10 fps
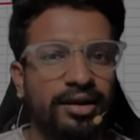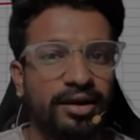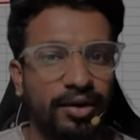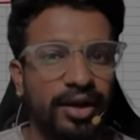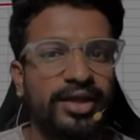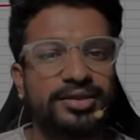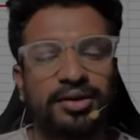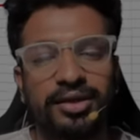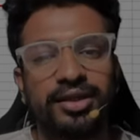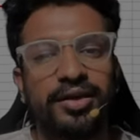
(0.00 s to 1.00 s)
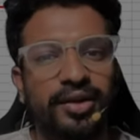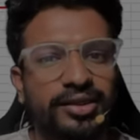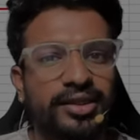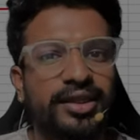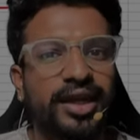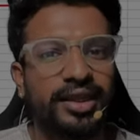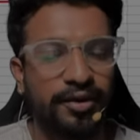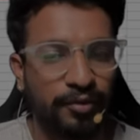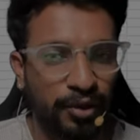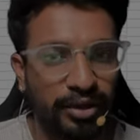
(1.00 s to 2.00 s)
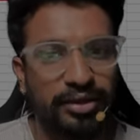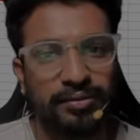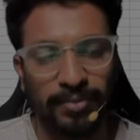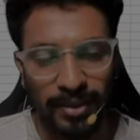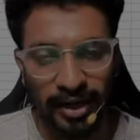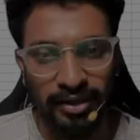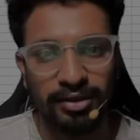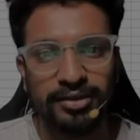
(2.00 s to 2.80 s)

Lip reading: college or the university that they want, right?